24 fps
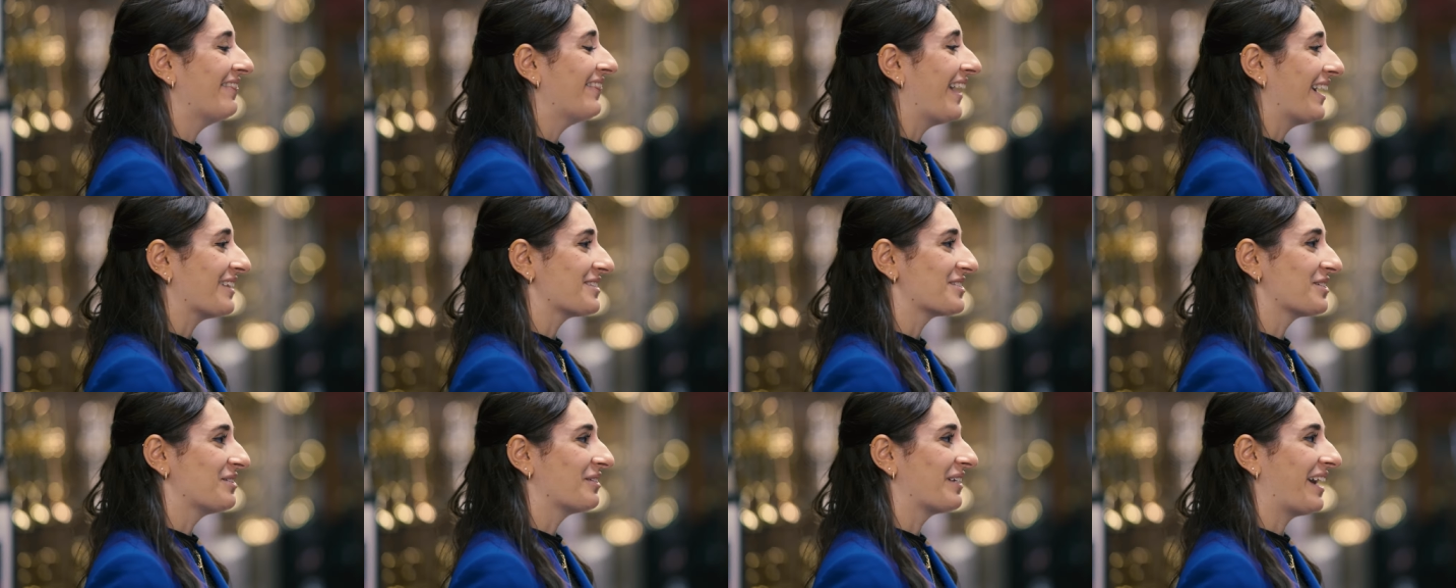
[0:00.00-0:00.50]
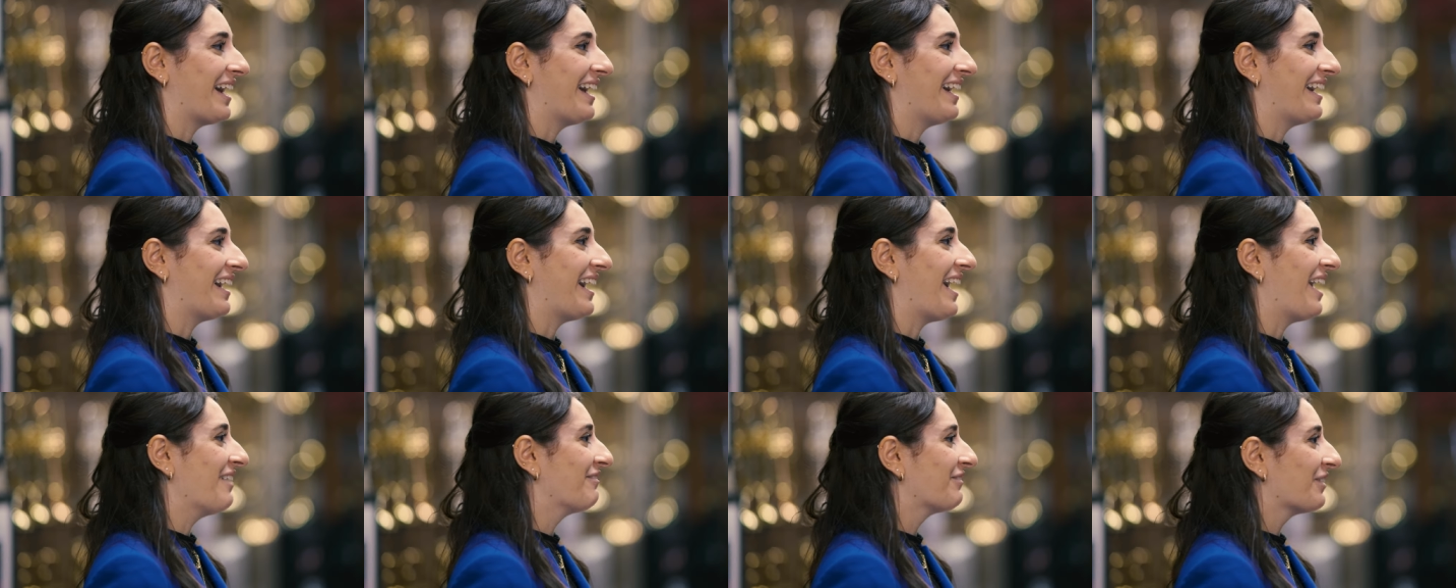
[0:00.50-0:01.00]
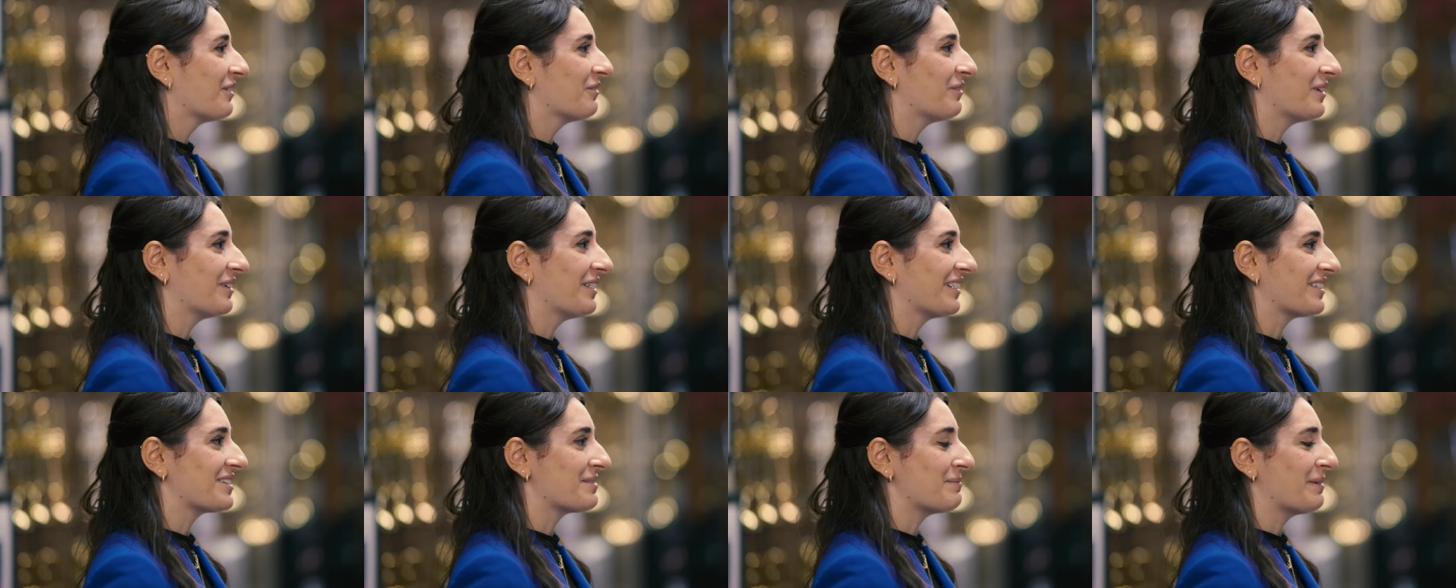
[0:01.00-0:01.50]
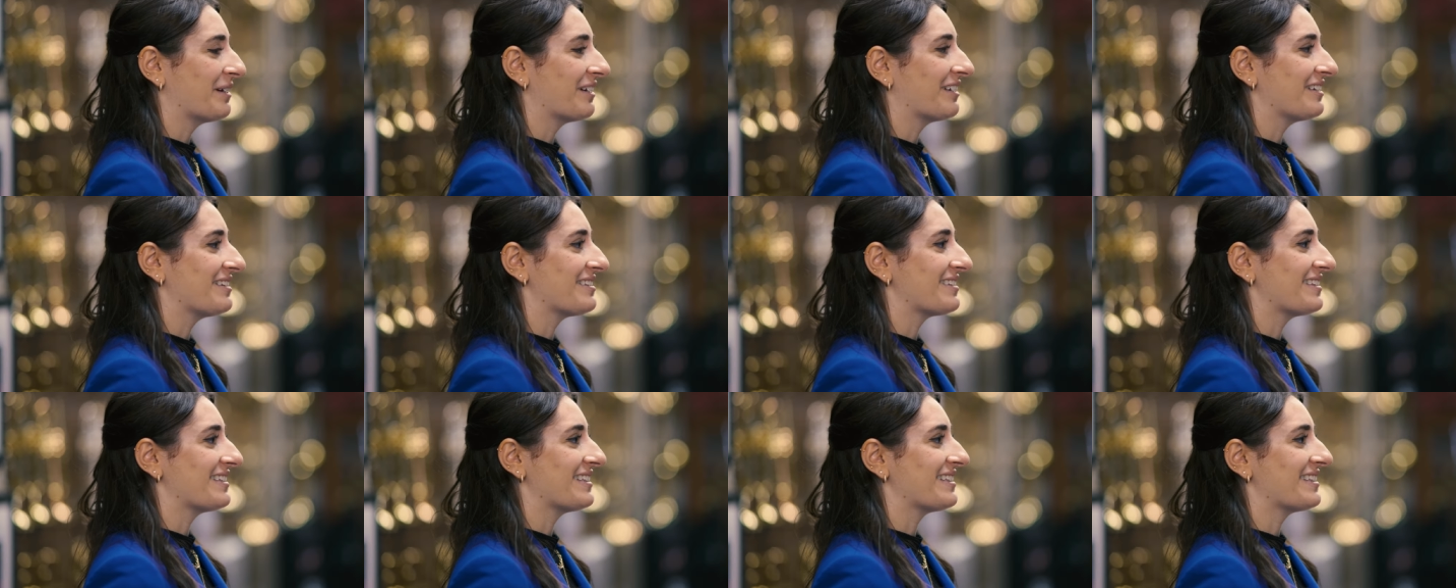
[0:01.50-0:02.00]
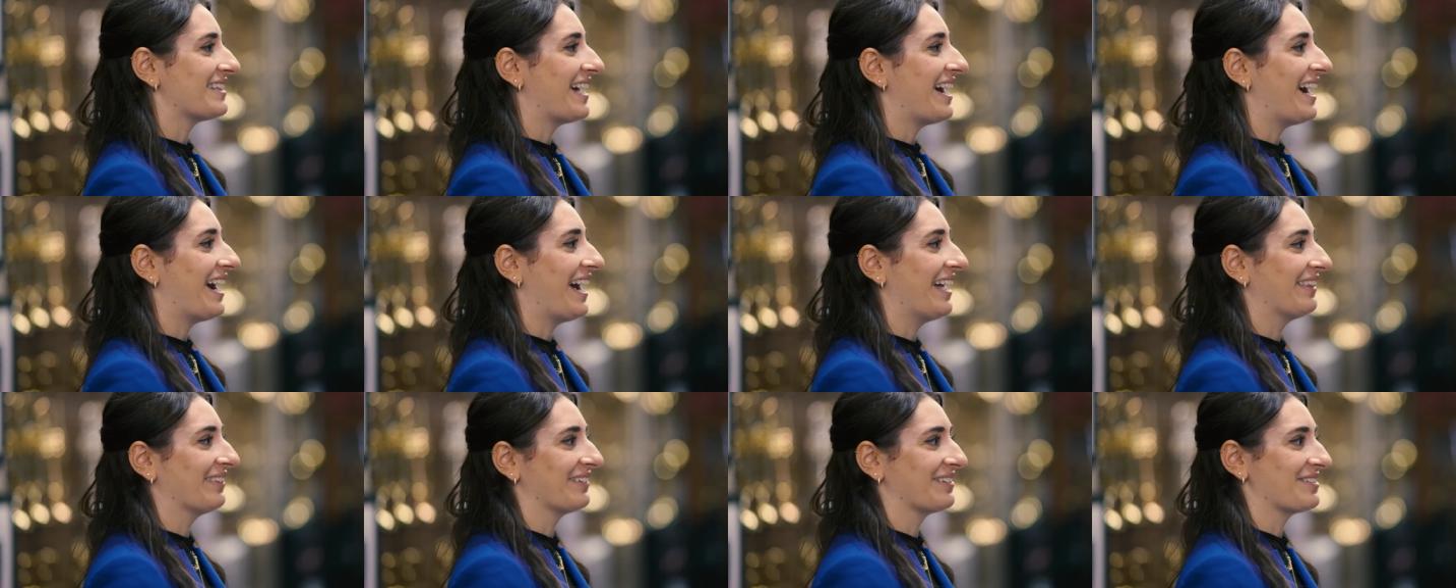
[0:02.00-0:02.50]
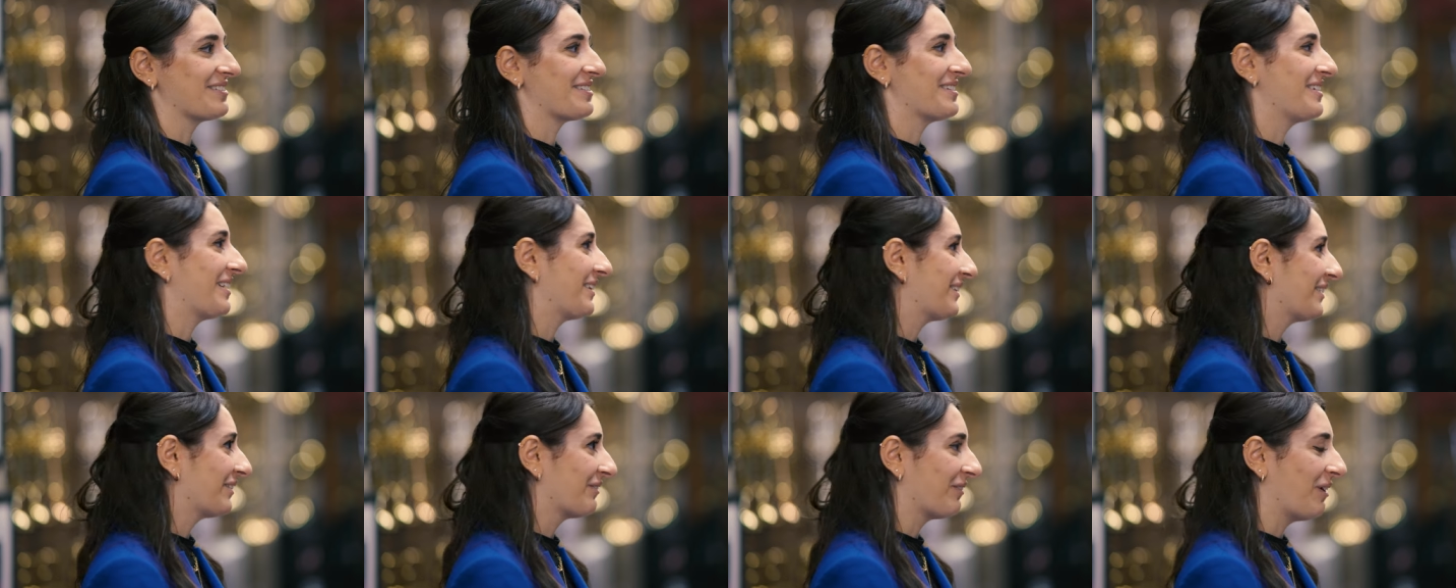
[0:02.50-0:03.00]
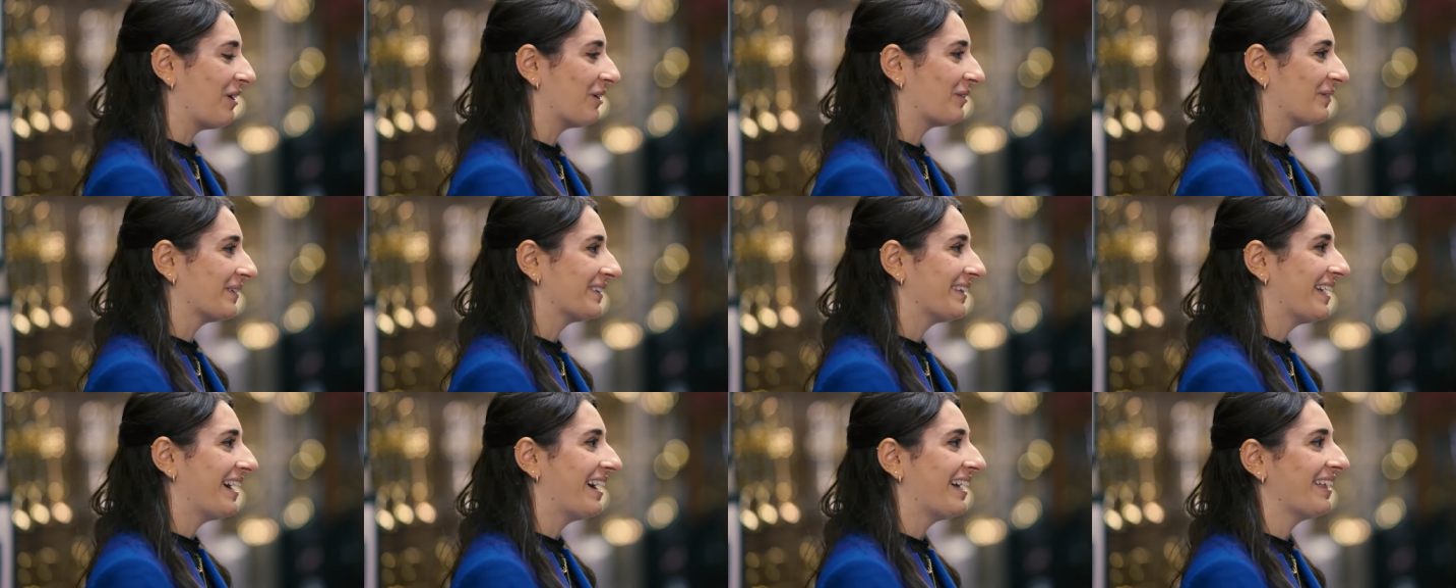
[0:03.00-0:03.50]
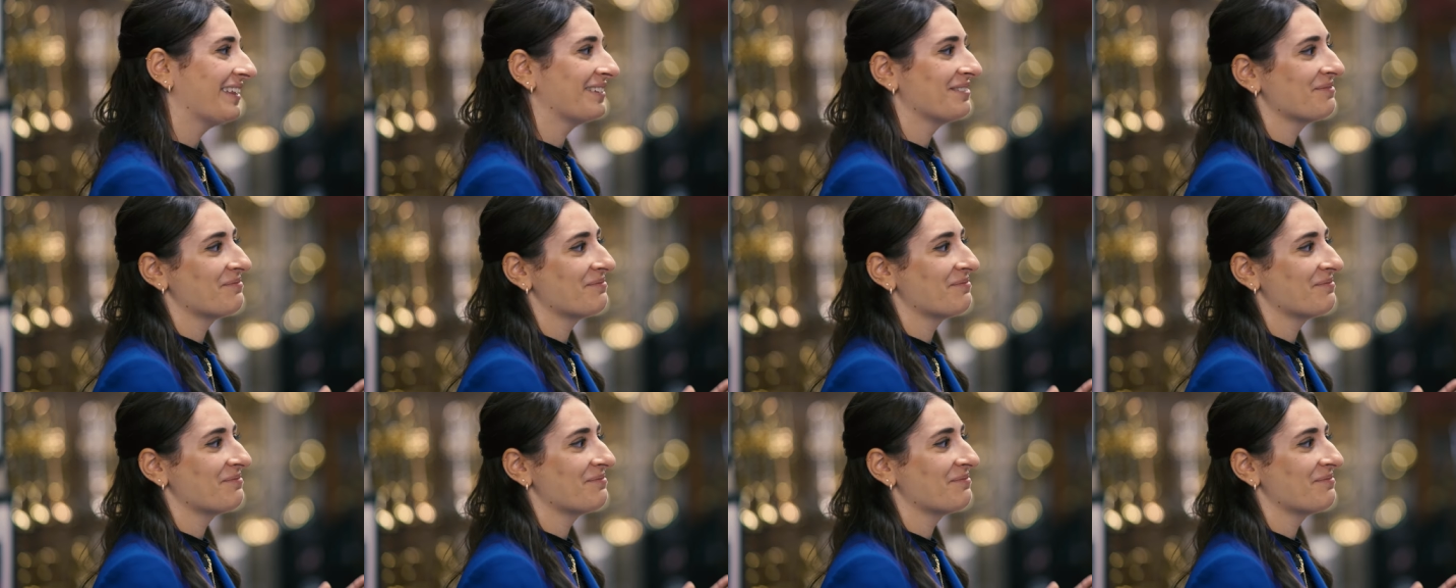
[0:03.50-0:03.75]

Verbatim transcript: and that's okay. Everyone experiences that, and there's nothing wrong with that.